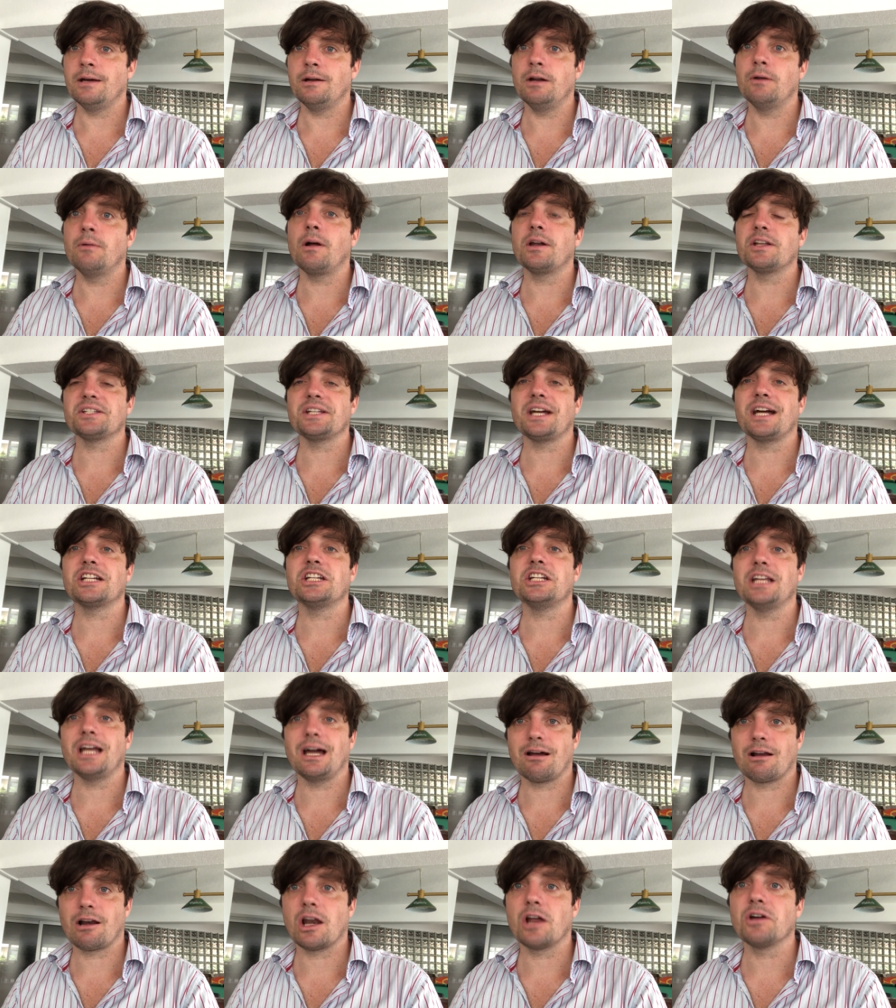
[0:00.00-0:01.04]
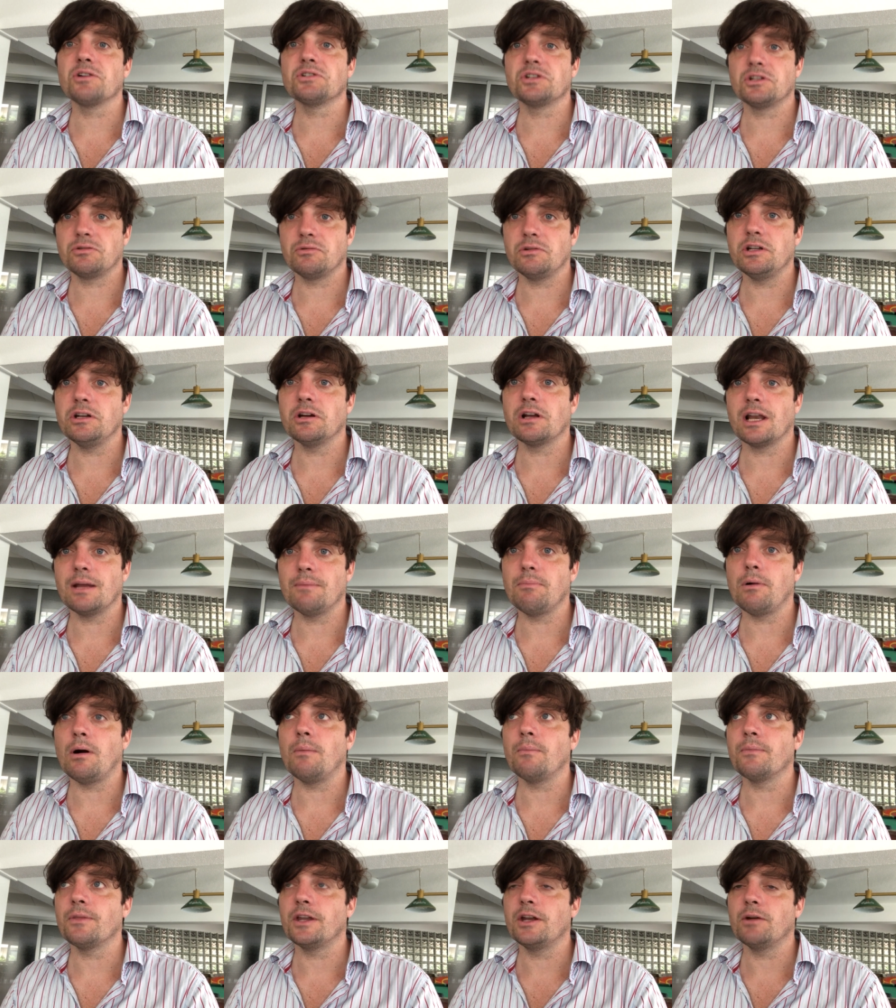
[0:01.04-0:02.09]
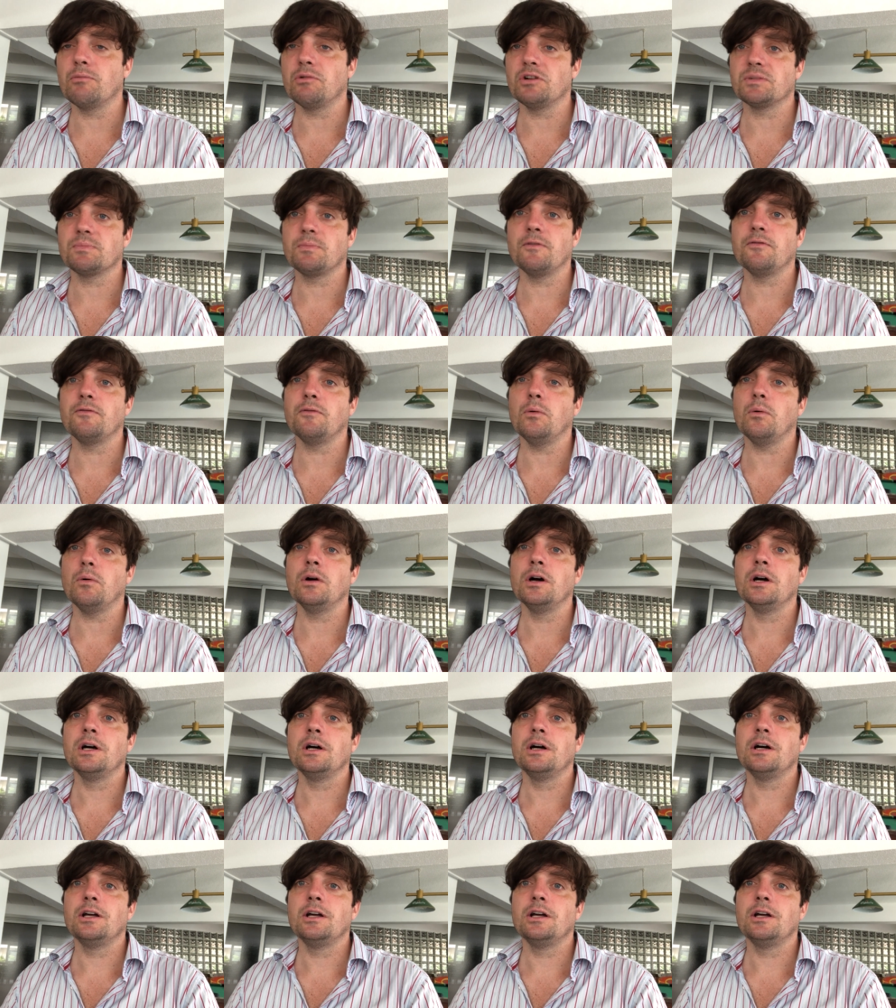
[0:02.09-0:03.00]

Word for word: Iran is actually now closer to a nuclear bomb than it was before